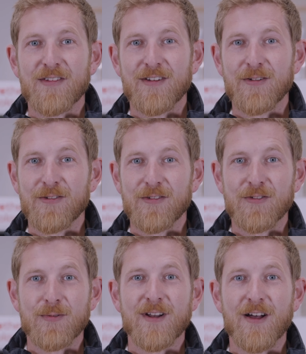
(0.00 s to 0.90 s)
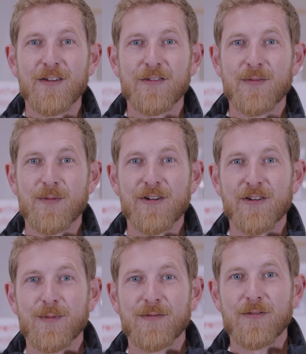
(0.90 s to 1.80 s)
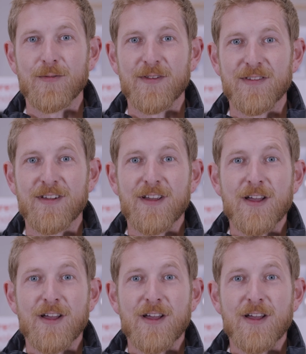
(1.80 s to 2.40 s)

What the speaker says: solutions to enhance the product performance,